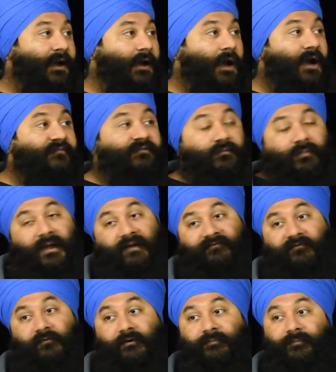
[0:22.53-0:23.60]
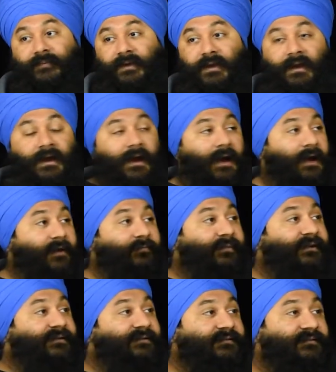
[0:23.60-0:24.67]
of the platform,
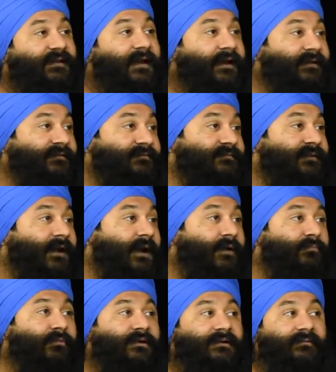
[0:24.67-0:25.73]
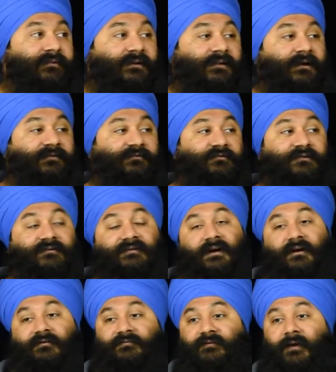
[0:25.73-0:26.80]
but in this case, MariaDB cluster
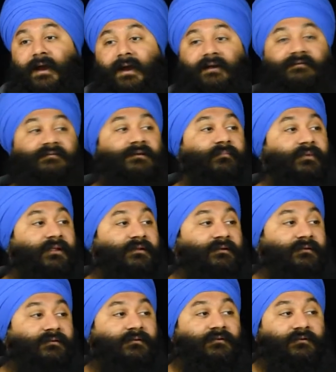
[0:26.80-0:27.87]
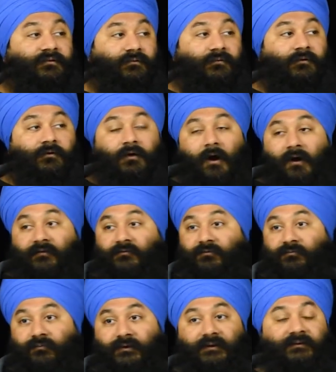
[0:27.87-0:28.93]
itself has the ability to do
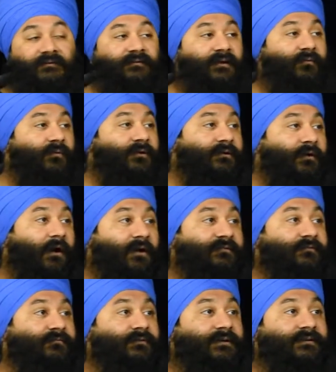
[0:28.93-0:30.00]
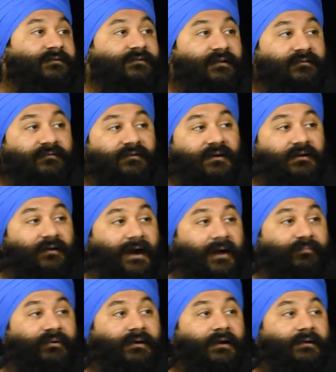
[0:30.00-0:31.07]
causal reads. And what are causal reads? Let's say your
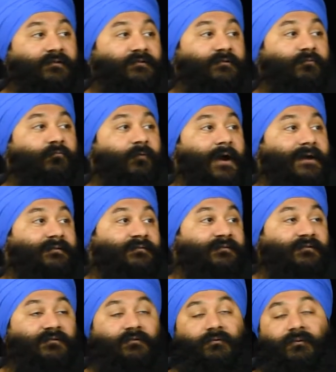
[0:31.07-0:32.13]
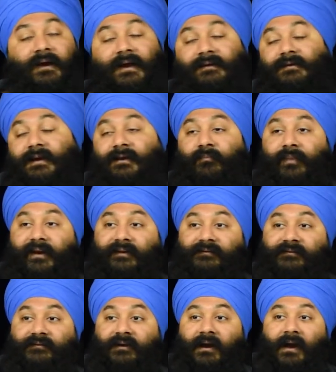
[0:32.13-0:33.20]
application writes to a
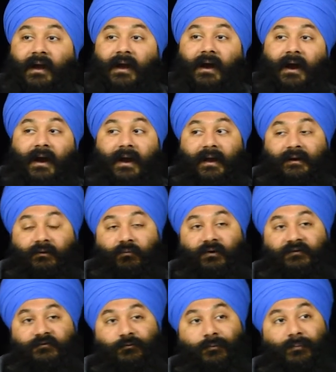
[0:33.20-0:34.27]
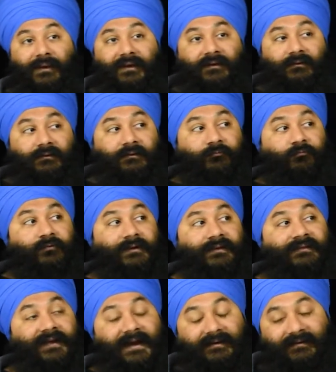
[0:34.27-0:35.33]
database, and it wants to immediately
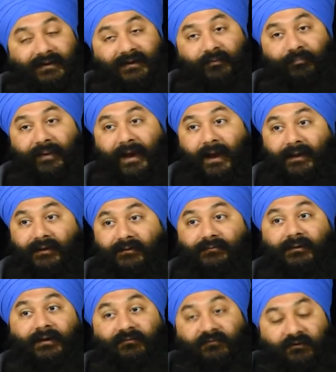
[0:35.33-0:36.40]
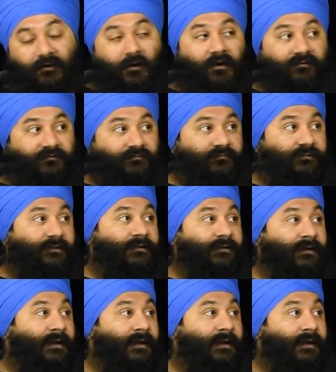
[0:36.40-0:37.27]
read that data back. That's a causal read.